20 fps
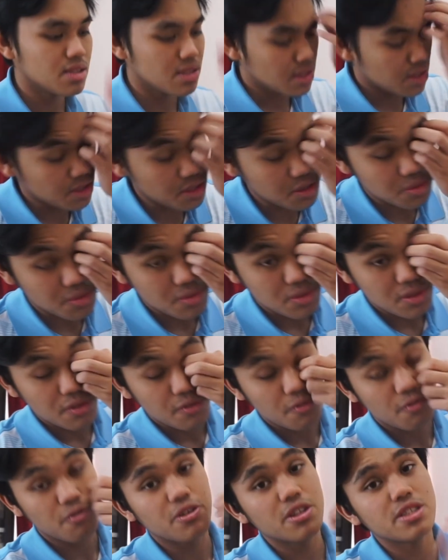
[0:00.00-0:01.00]
So
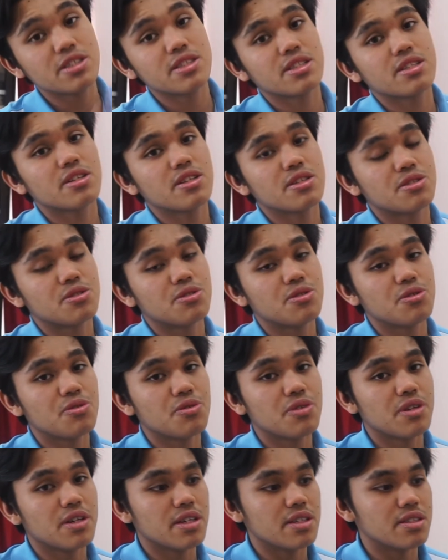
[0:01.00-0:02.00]
first thing you need to
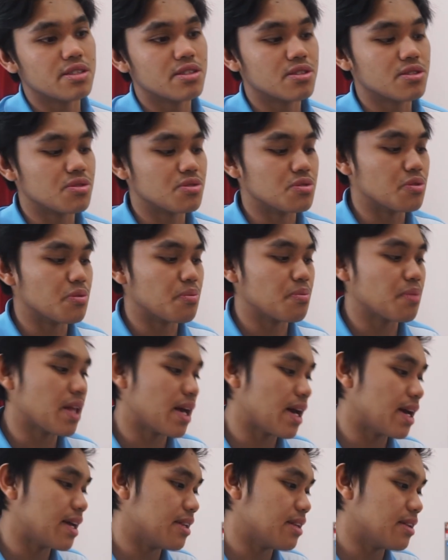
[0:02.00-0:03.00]
do is to
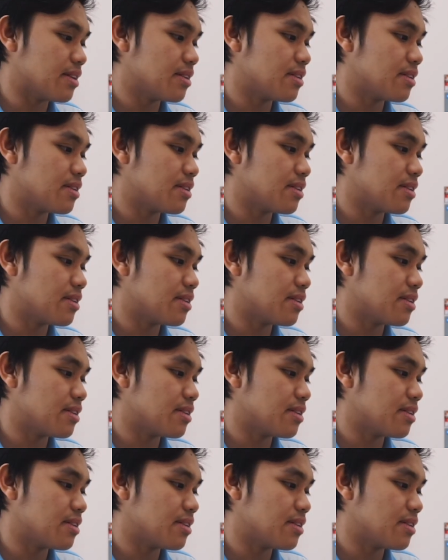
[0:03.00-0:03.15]
plan